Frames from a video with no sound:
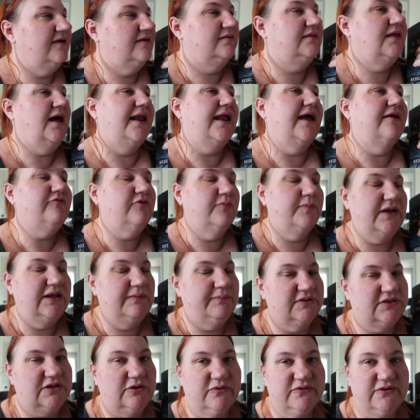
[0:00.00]
not everybody,
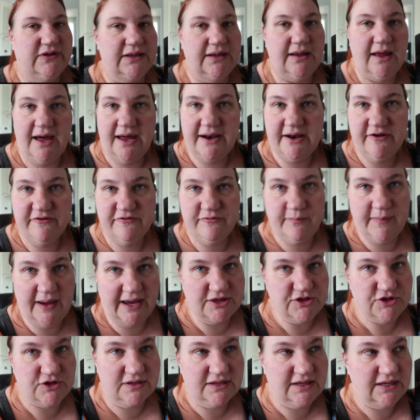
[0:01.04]
but there was a lot of
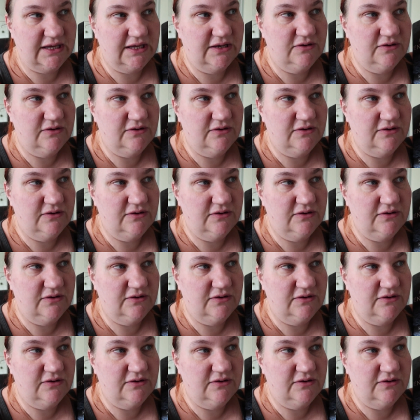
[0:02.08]
magic